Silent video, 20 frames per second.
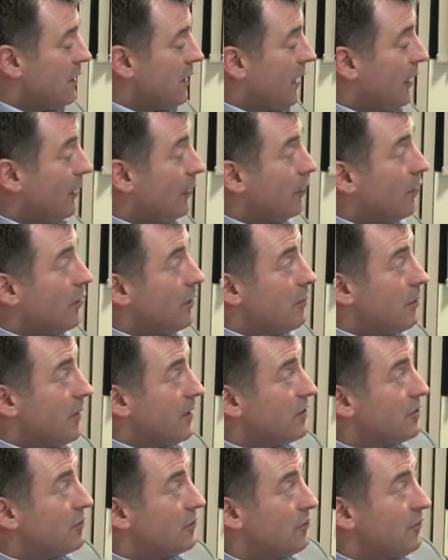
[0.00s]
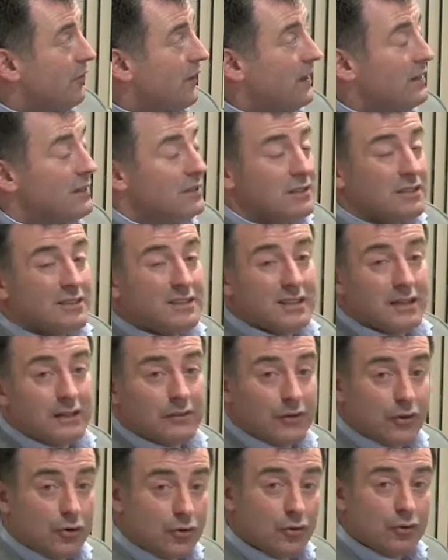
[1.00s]
I look at the patient's face to see if
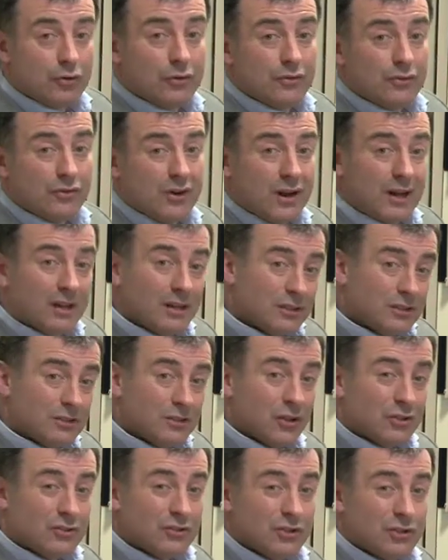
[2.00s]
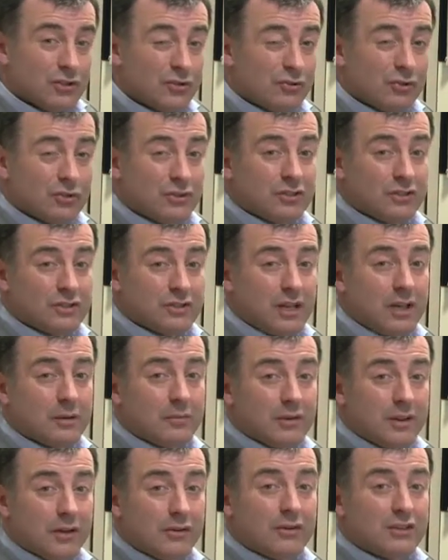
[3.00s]
the corner of their eye starts to scrunch, telling
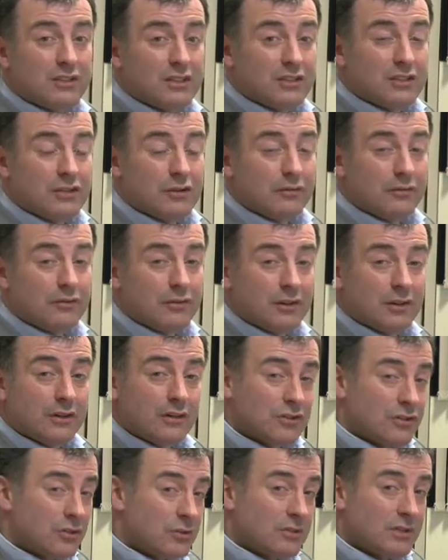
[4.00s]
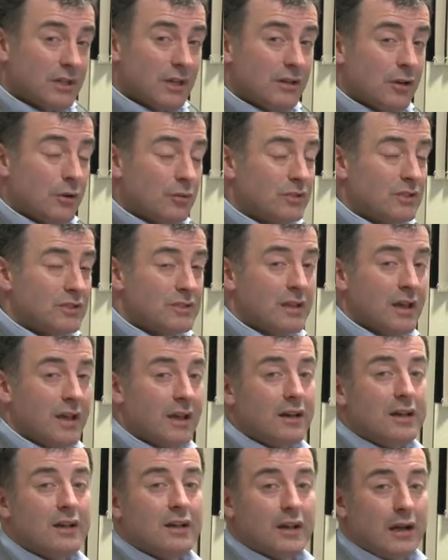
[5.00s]
me they're in discomfort. And as soon as I notice that,
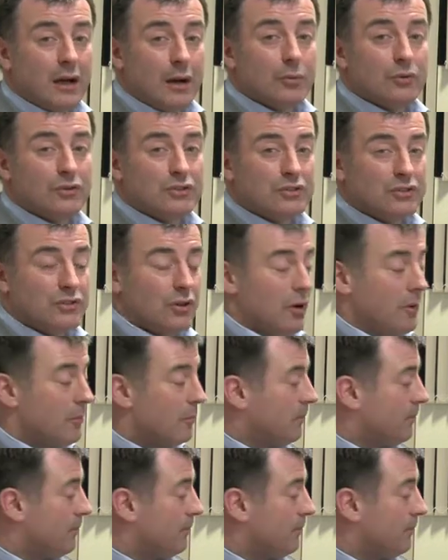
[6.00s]
I will stop.